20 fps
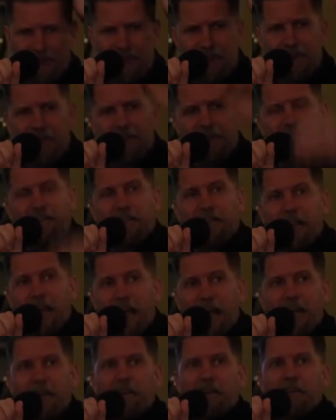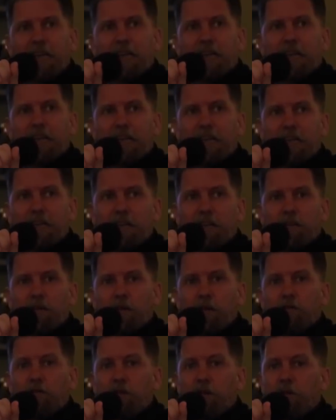And that
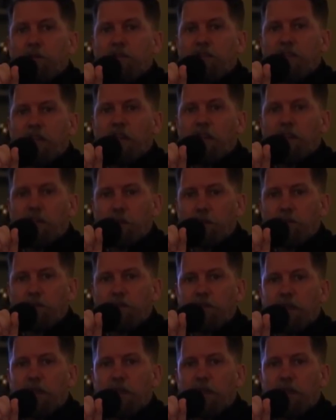sort of you suck,